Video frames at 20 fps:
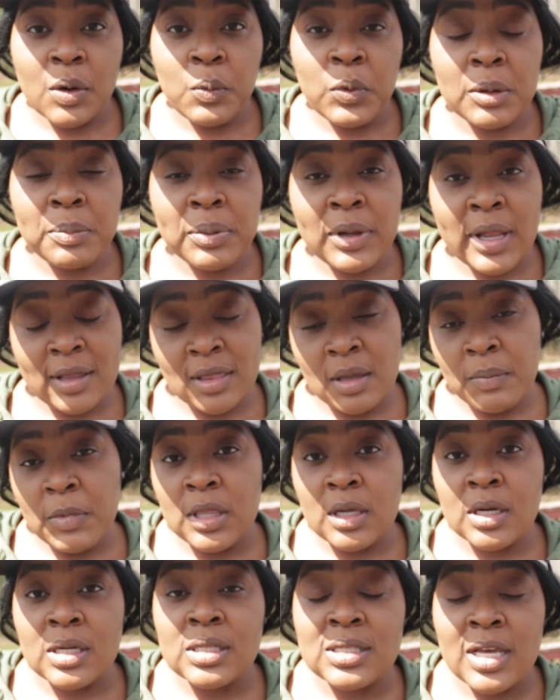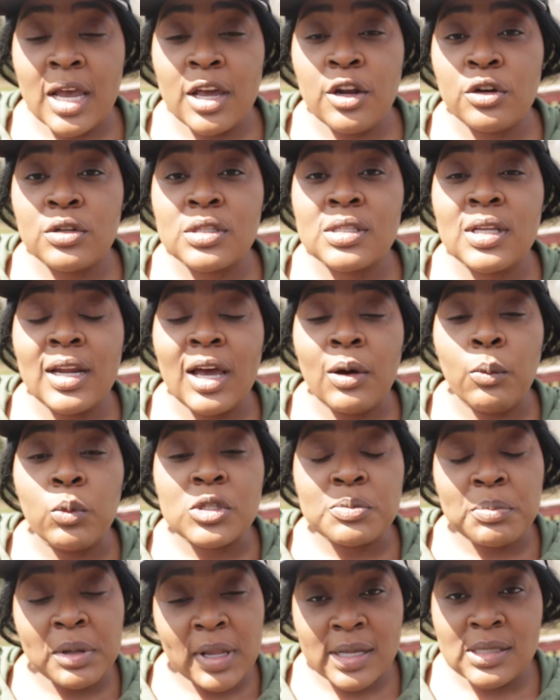I want to plant them in the containers that I
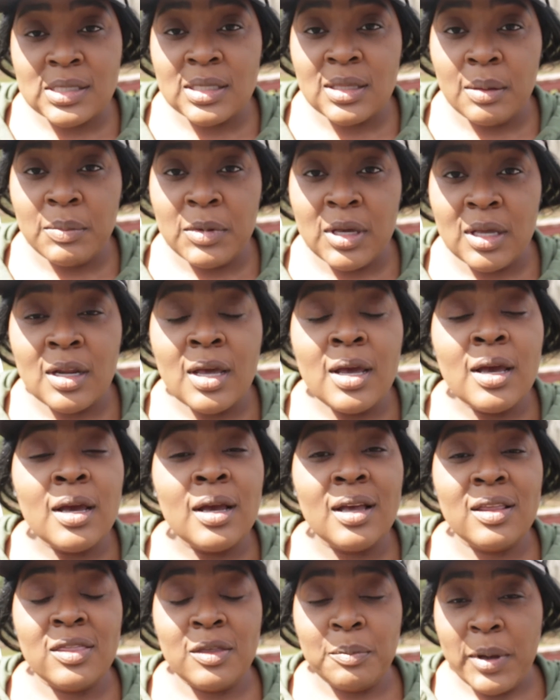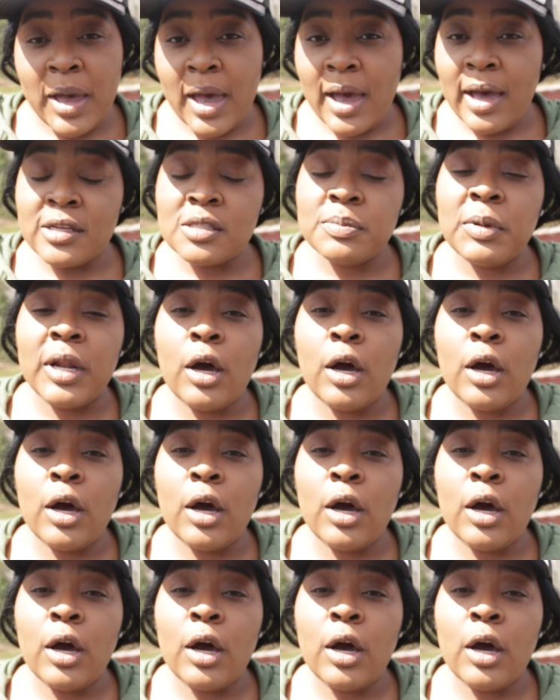was planting them in the past,